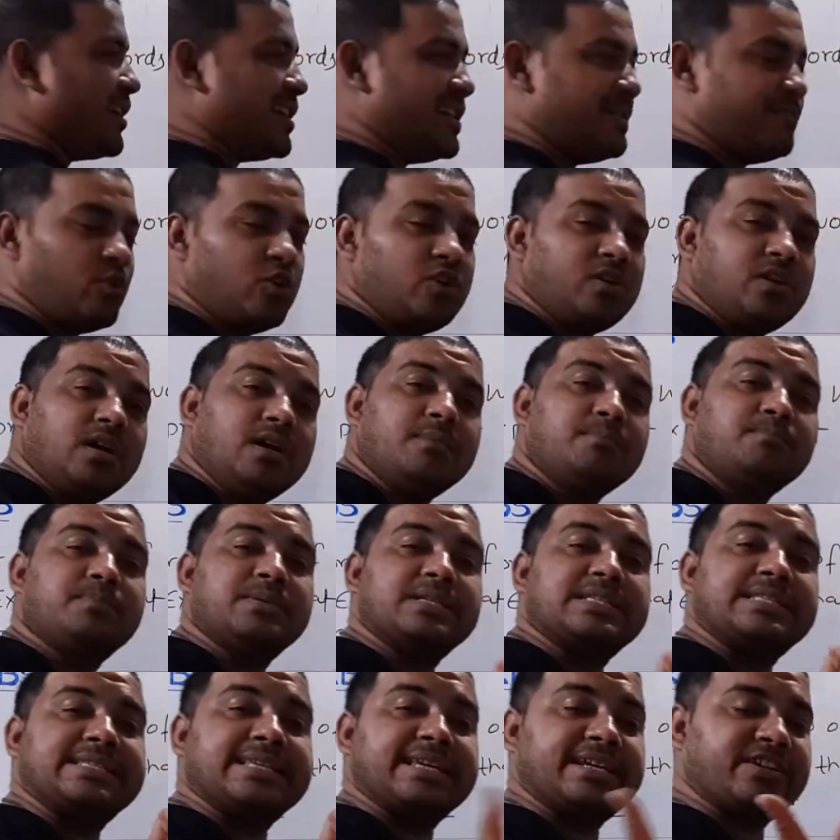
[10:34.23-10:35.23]
about
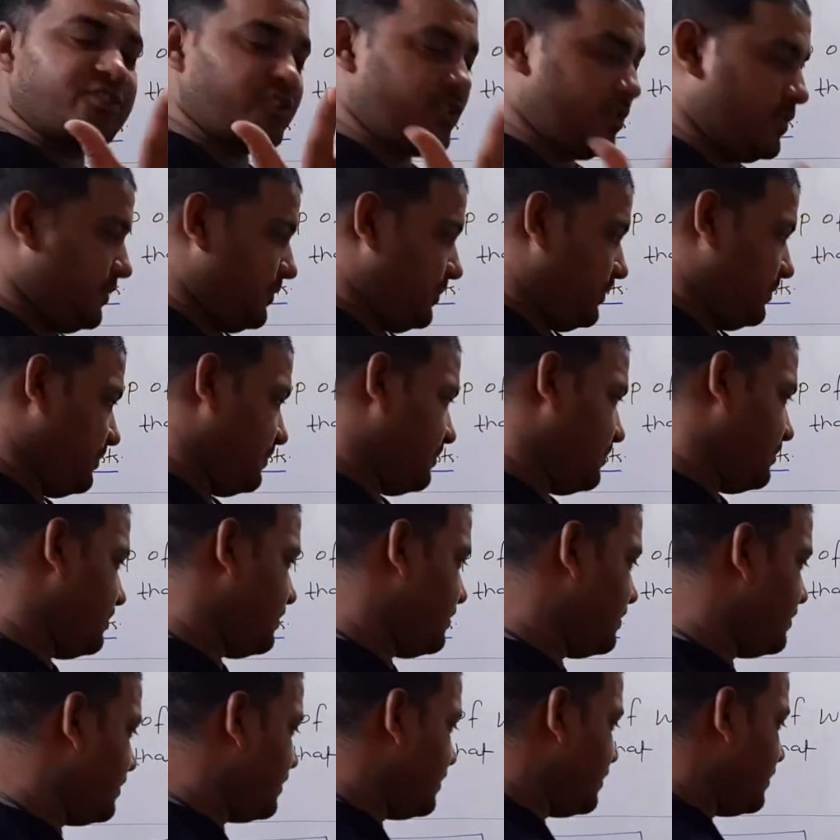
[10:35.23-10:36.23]
possession.
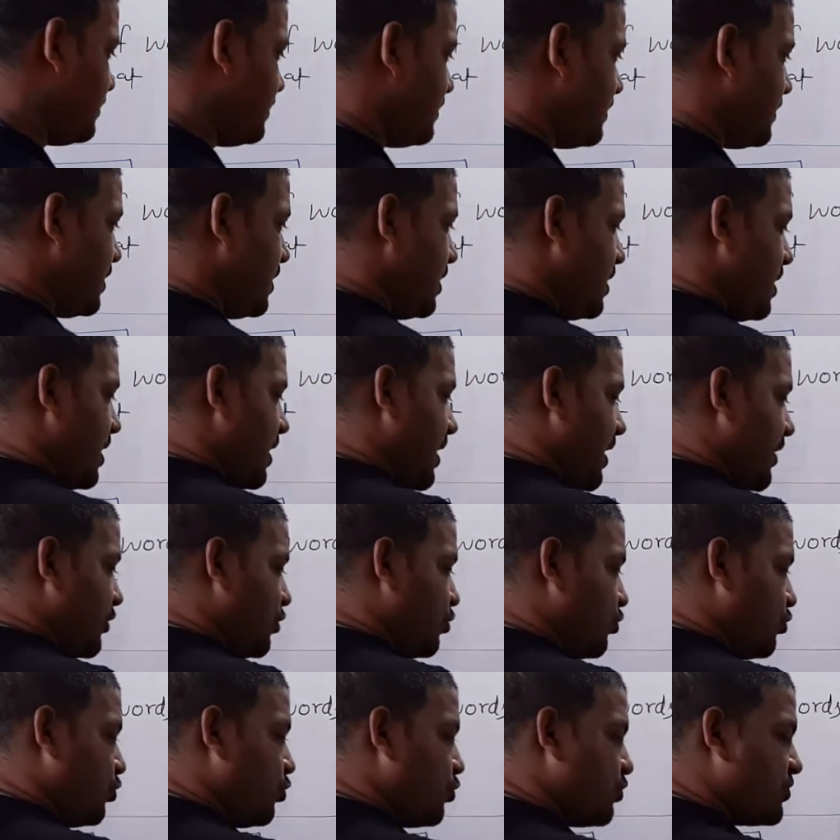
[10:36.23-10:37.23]
And to
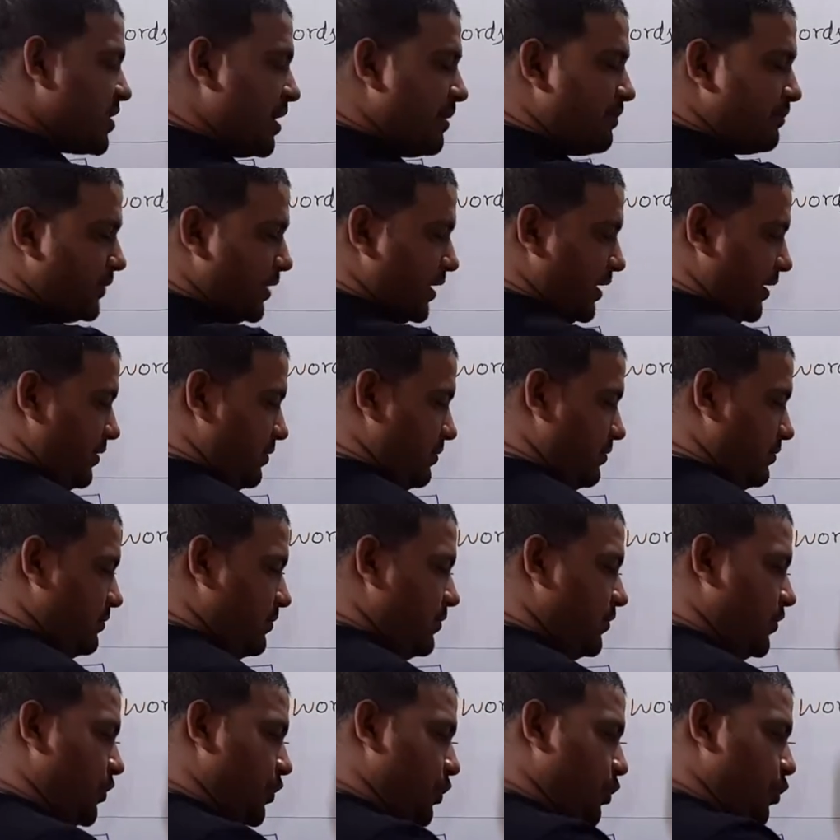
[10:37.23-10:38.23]
do something,
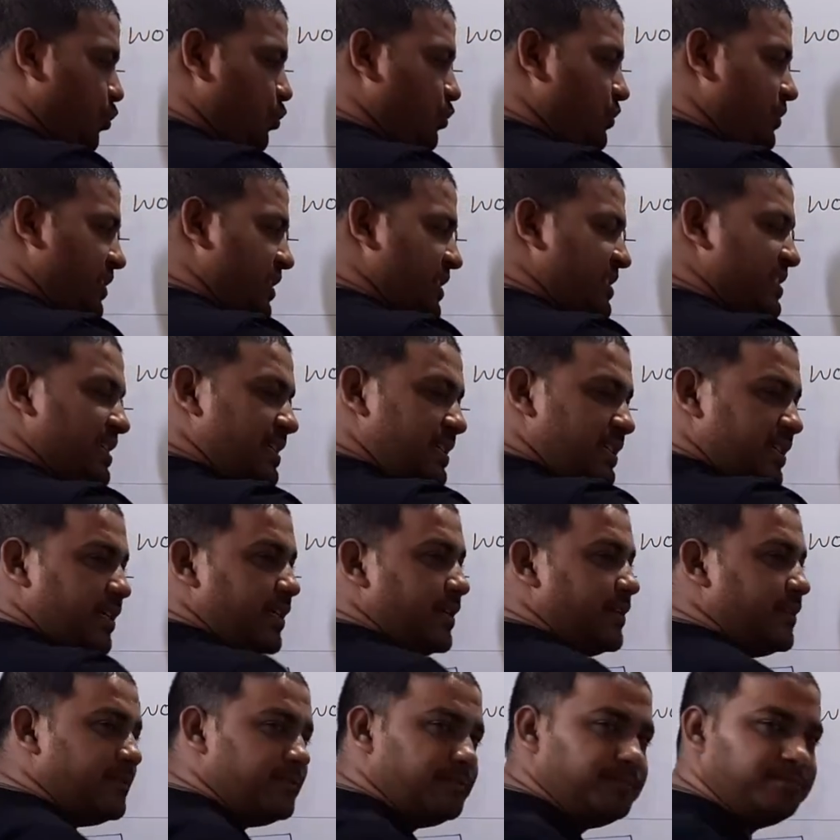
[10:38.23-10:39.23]
do, does and
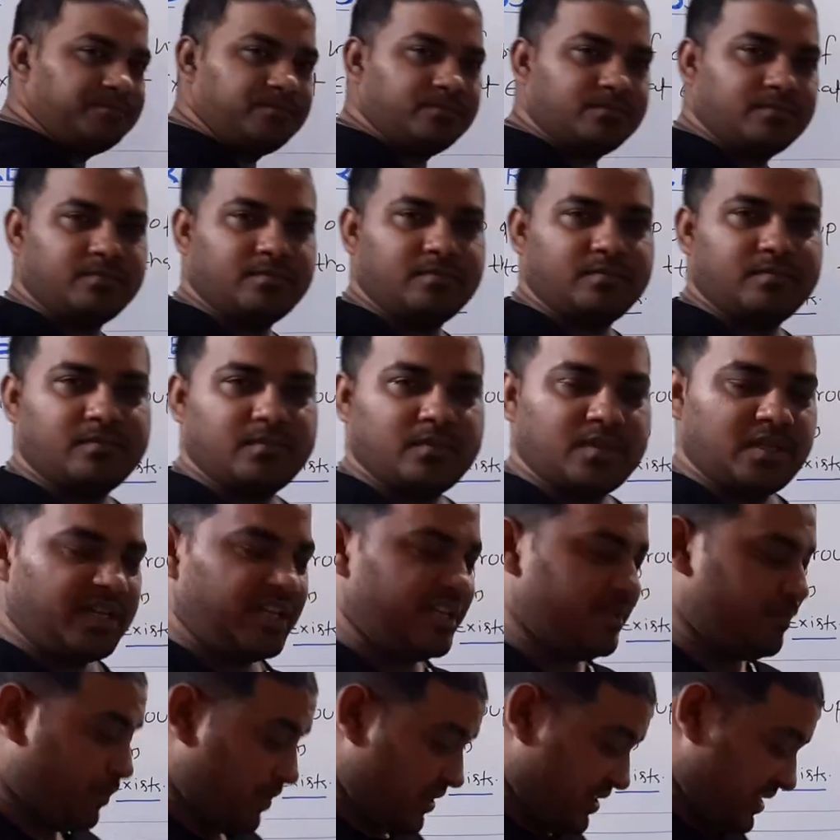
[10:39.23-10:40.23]
did.
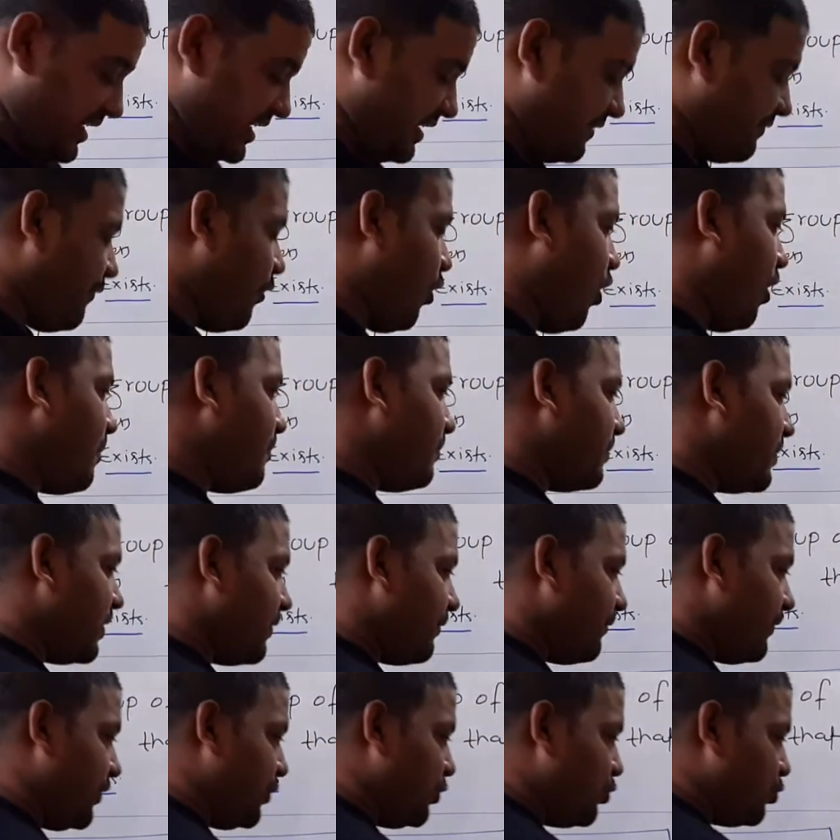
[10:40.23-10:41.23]
In present form,
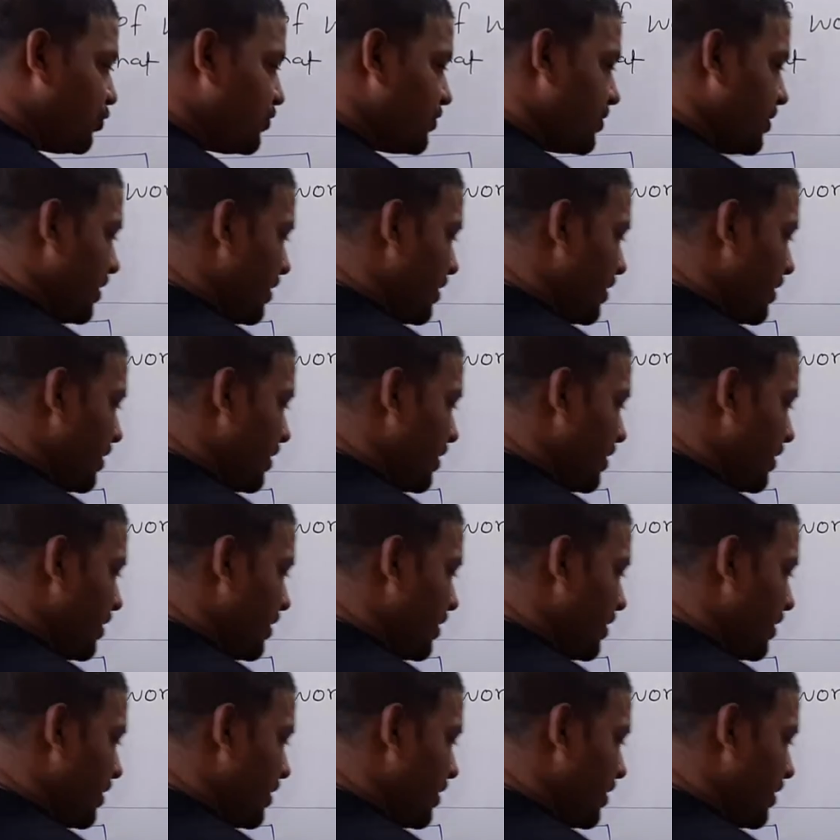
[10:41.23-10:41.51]
we use